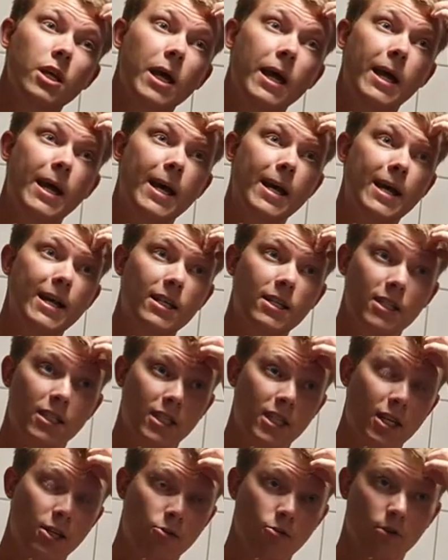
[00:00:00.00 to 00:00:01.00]
Uh,
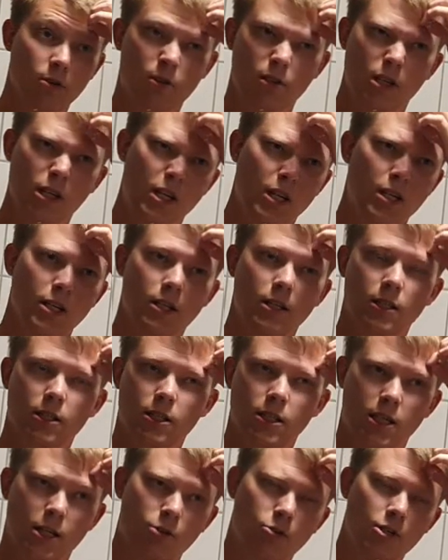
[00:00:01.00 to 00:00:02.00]
share,
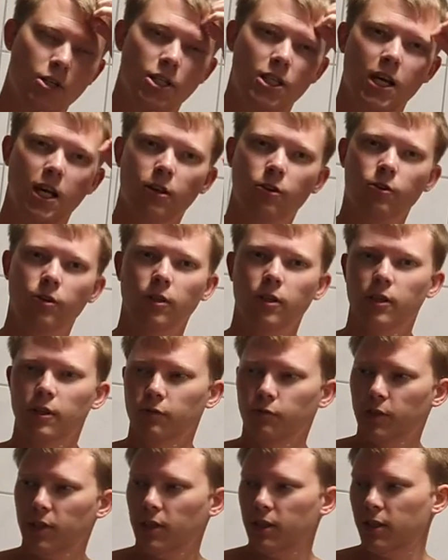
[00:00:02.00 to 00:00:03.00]
share the channel
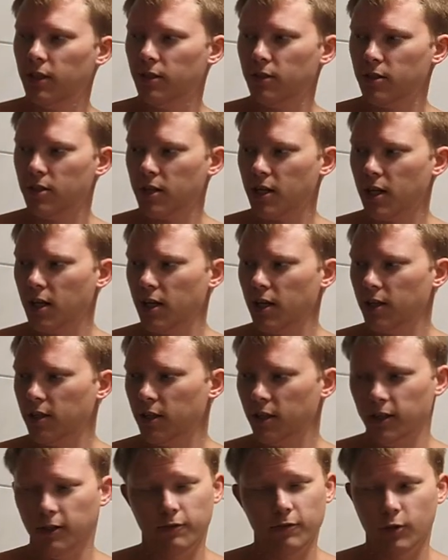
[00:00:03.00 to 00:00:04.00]
if I didn't say it,
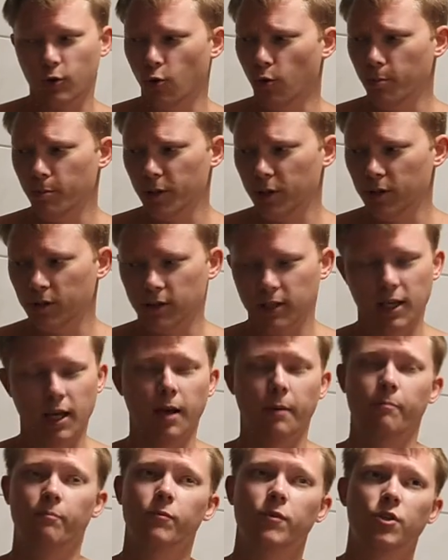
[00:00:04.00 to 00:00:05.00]
leave a comment, yeah,
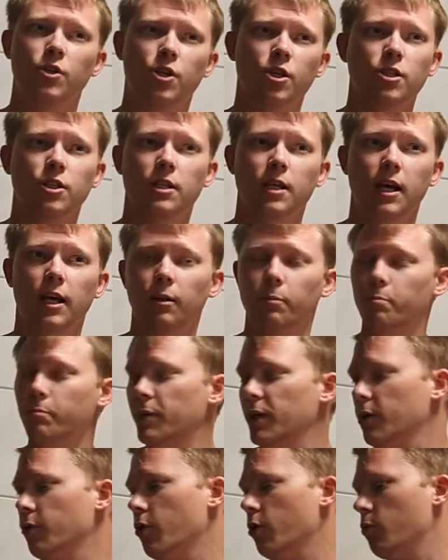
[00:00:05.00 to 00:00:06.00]
just help me
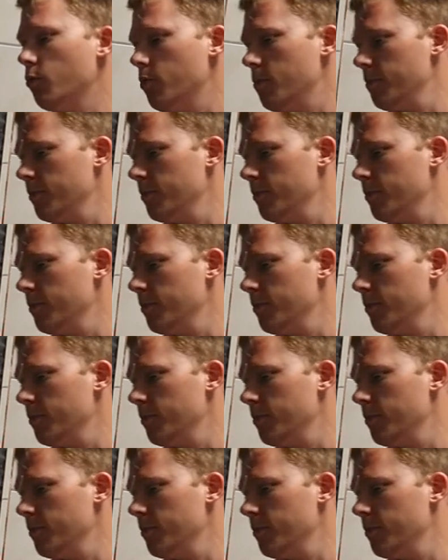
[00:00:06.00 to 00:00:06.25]
grow.